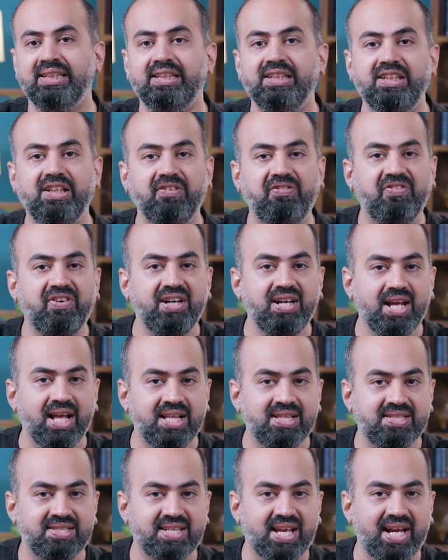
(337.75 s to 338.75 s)
different
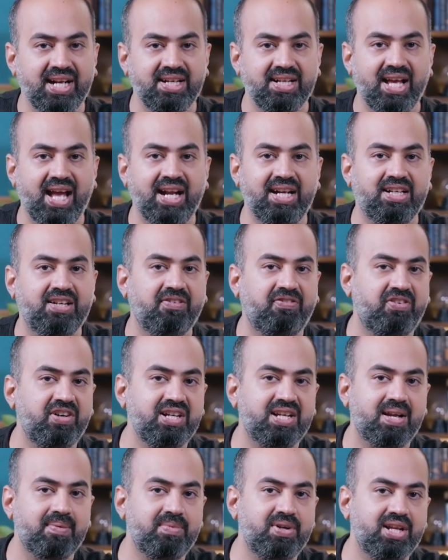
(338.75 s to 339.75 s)
insight, and
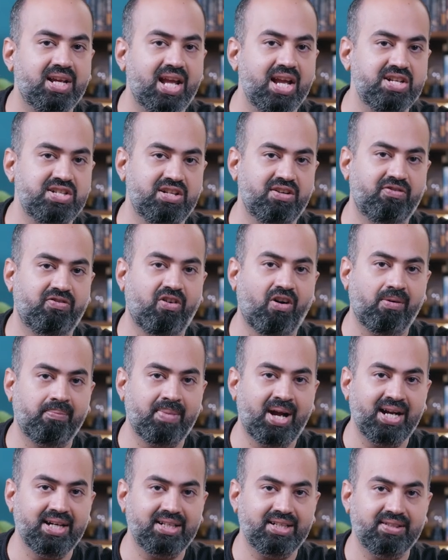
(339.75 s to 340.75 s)
different communication
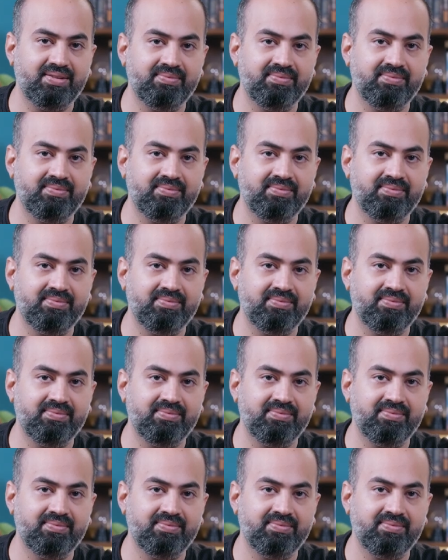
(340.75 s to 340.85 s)
format.